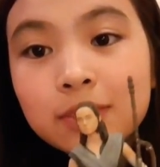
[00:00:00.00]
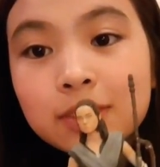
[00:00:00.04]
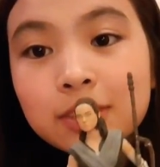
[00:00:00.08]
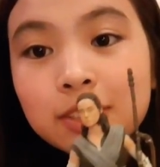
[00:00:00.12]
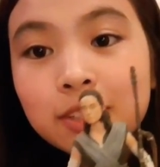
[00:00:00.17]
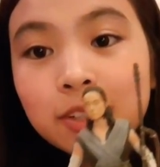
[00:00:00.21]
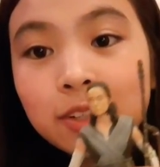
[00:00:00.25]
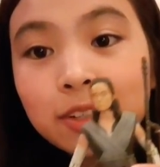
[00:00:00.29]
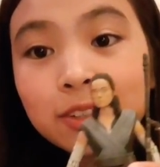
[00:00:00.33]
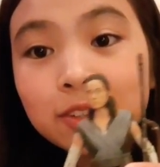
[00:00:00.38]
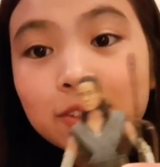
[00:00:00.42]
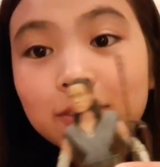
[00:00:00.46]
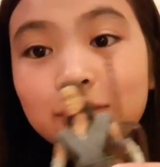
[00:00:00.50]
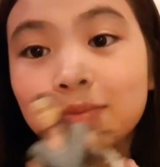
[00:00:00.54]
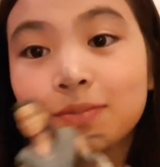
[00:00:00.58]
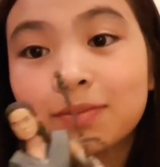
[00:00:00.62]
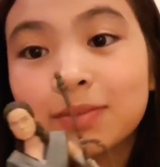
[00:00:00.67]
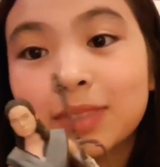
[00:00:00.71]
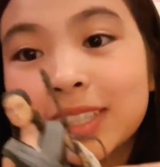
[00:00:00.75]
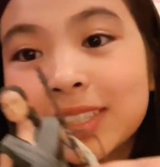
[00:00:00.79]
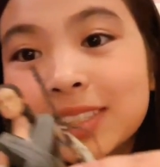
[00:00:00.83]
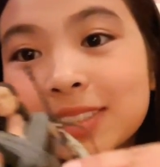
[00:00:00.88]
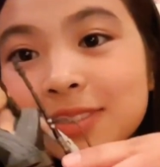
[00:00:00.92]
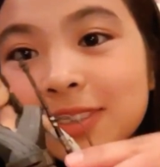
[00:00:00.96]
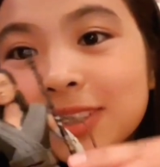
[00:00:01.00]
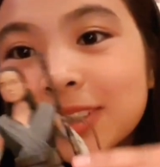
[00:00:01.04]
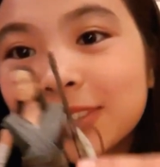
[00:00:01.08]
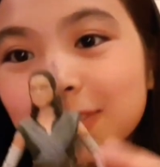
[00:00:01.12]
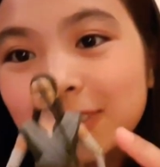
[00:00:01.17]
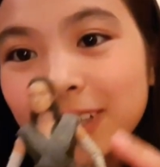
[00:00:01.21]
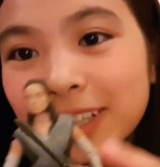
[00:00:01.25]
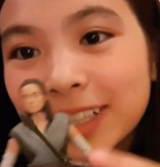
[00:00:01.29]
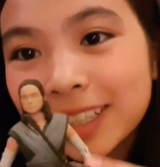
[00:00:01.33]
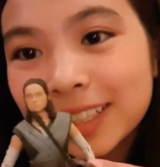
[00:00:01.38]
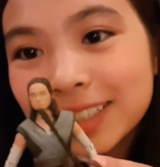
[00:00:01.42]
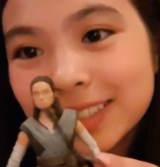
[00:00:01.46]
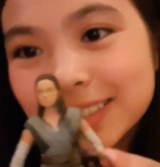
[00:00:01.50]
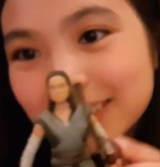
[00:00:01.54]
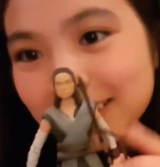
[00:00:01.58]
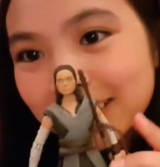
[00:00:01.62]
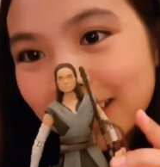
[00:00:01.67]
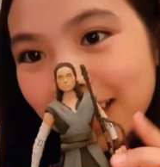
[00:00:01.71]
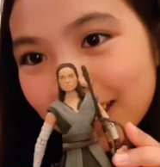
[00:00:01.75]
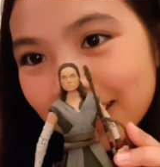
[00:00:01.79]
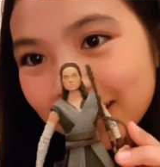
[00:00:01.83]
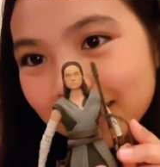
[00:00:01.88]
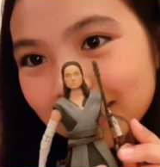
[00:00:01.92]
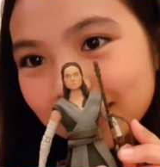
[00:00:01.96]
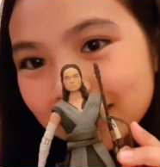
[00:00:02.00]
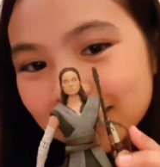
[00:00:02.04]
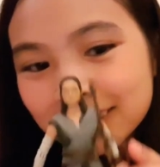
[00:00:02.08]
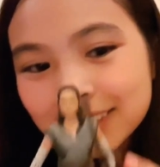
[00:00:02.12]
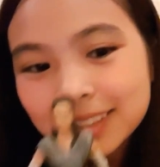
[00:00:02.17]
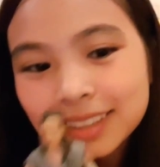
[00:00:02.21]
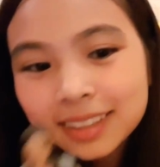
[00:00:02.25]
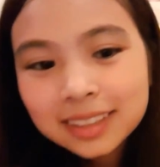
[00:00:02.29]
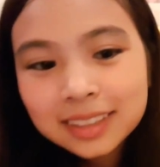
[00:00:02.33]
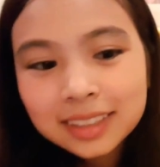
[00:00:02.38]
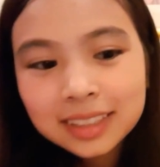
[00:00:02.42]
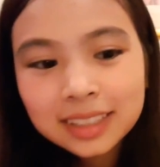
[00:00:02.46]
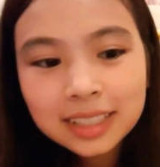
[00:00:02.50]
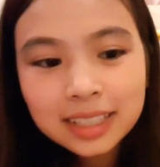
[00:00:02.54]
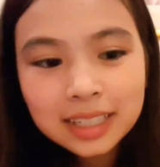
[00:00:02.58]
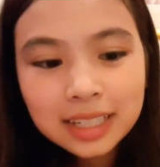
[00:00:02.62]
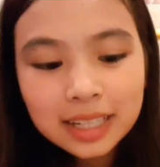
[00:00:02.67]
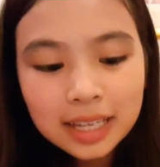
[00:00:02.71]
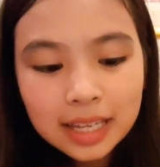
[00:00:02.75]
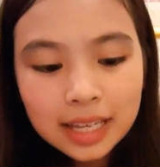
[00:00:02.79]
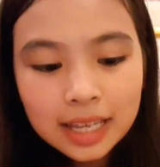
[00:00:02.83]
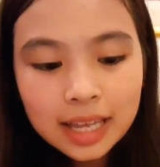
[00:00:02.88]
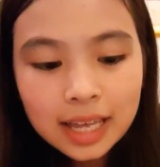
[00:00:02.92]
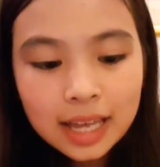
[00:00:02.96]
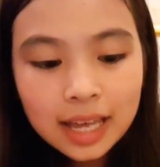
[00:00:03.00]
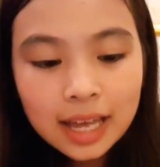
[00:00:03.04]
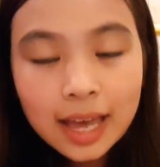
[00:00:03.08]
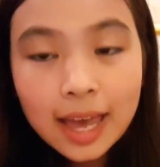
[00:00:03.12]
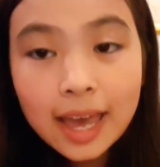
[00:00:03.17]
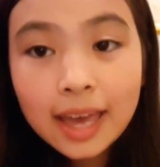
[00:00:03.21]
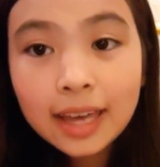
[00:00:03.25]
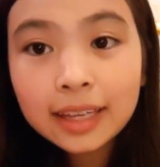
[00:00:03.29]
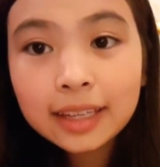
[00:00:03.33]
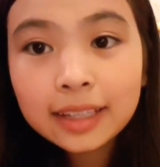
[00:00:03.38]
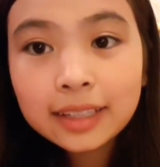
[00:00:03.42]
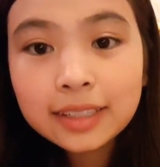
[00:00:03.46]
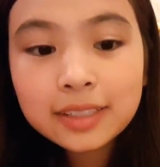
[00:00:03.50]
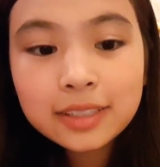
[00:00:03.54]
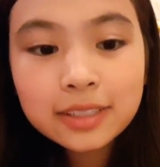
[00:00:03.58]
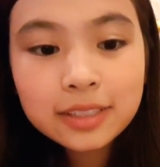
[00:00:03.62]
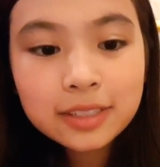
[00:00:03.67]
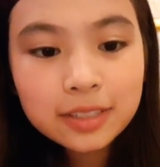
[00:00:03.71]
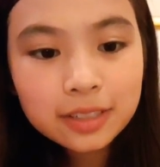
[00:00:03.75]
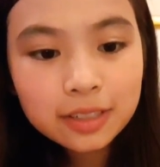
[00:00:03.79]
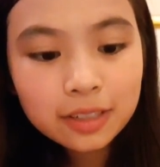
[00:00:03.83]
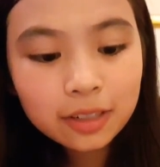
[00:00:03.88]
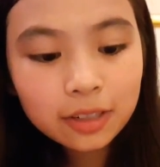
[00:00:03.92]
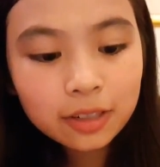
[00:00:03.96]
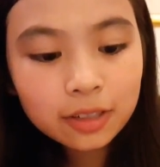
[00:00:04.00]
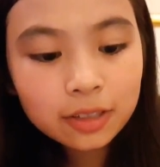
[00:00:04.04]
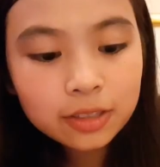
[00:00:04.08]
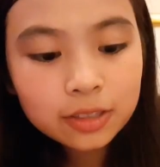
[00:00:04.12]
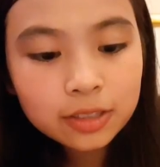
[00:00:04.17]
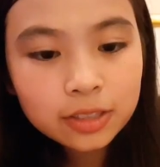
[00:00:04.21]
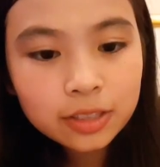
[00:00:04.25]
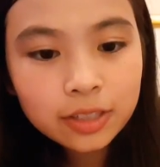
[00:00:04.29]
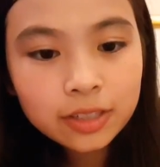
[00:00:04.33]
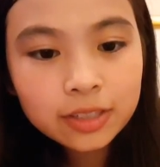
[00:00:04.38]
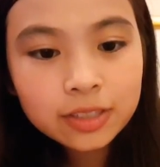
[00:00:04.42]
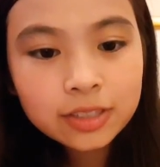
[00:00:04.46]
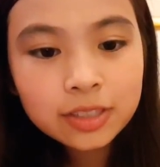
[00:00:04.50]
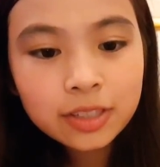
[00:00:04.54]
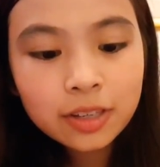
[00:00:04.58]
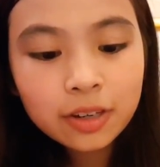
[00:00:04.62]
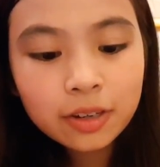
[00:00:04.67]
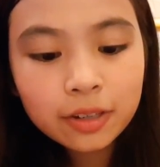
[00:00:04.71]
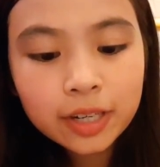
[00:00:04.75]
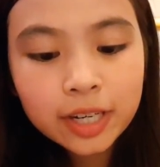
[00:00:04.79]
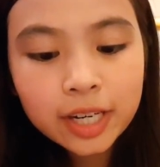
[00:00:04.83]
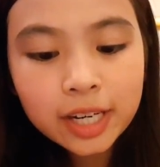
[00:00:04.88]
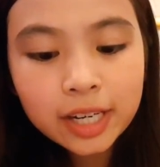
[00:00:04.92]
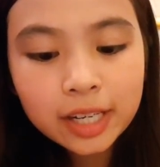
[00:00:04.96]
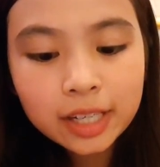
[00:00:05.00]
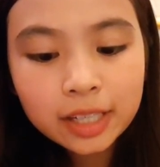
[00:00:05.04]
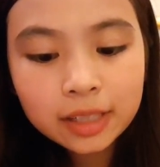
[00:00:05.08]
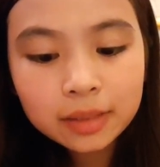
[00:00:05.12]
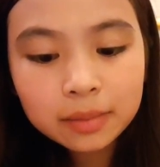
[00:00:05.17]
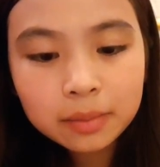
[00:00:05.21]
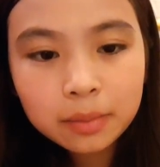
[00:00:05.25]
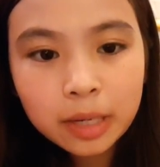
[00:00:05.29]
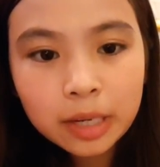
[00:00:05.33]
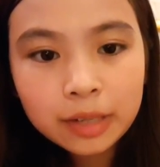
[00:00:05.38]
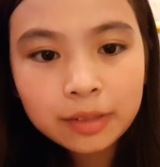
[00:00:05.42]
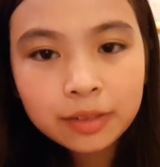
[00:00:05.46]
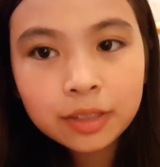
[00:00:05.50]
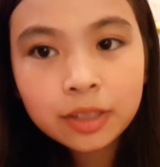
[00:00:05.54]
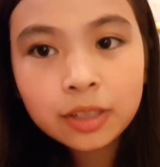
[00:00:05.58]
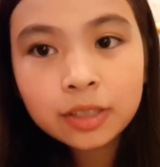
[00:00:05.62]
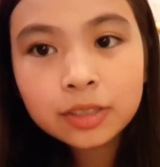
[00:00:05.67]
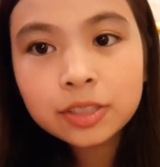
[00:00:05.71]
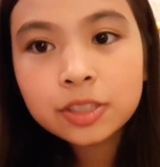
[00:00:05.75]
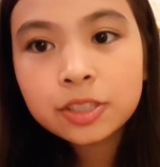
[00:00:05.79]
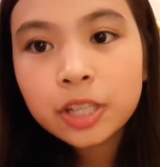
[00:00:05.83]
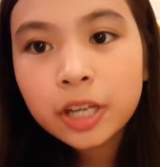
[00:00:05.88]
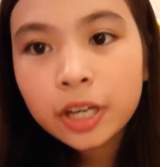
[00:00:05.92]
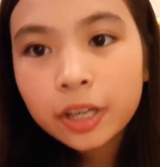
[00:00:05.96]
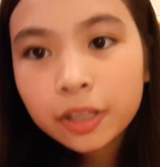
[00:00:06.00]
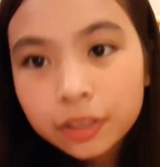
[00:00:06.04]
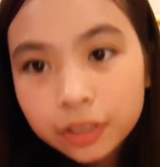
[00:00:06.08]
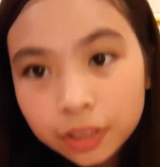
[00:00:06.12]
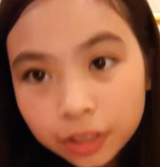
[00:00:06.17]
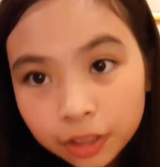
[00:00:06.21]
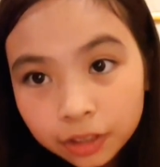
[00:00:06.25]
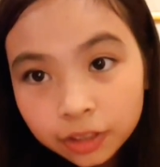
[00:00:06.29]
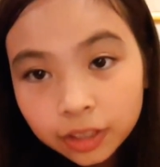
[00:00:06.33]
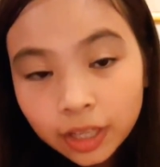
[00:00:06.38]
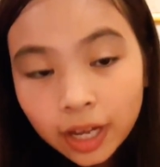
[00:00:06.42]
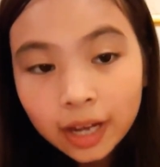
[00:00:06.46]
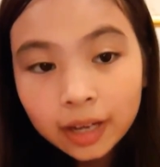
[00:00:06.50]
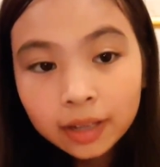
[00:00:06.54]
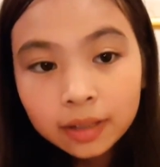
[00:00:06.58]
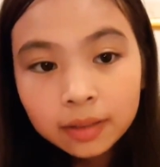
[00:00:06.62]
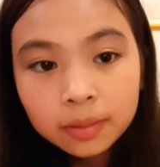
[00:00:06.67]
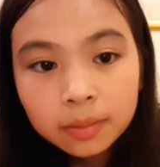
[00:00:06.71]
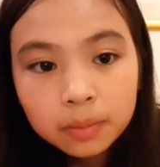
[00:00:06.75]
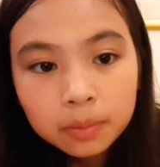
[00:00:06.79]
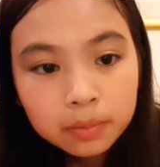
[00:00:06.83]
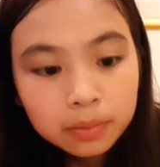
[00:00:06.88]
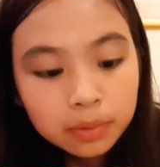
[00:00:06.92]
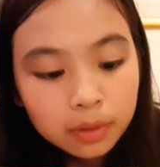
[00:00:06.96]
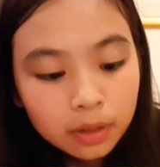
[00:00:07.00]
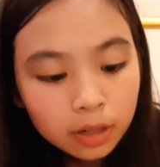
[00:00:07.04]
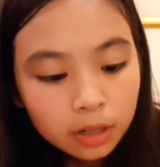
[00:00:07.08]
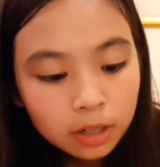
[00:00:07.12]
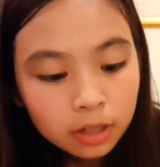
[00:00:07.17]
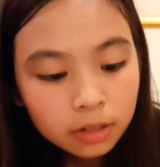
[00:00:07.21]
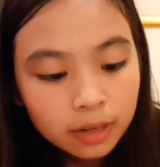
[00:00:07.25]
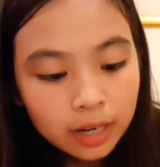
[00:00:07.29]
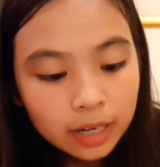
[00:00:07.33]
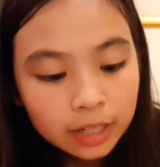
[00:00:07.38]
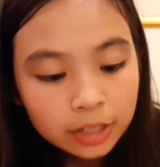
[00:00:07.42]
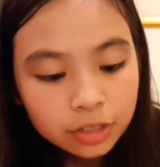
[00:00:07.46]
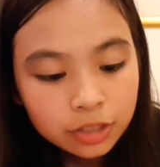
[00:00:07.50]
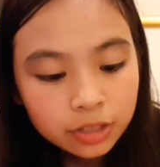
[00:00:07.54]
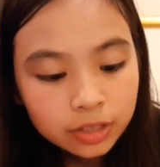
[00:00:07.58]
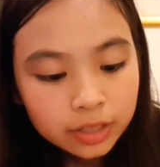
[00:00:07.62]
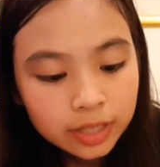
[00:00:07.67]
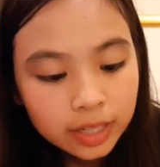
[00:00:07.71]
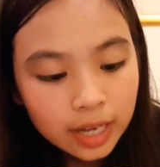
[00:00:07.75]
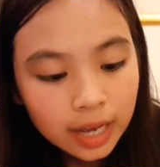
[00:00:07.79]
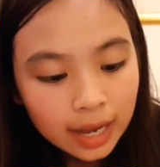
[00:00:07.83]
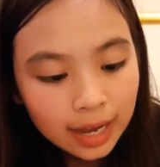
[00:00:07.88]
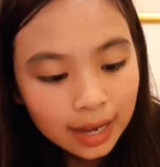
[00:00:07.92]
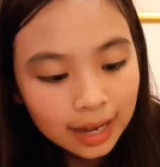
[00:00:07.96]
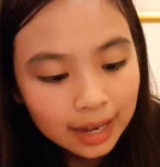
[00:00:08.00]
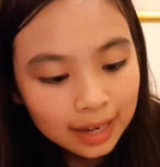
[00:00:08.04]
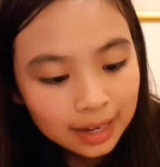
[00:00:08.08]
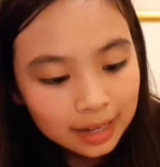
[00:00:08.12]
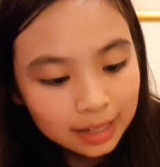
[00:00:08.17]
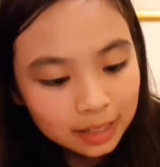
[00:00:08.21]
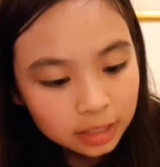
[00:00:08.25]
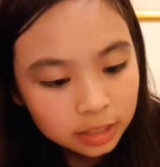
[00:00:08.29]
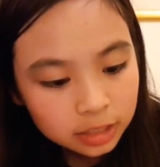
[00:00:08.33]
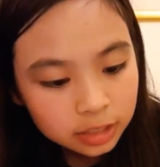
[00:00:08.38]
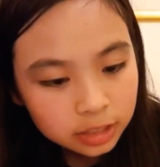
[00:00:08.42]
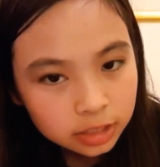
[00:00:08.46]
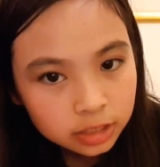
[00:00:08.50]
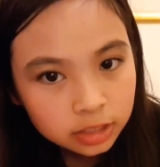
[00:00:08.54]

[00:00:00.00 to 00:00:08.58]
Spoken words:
So that's what Ray is like. And also, sorry, I forgot to tell you that Poe actually has,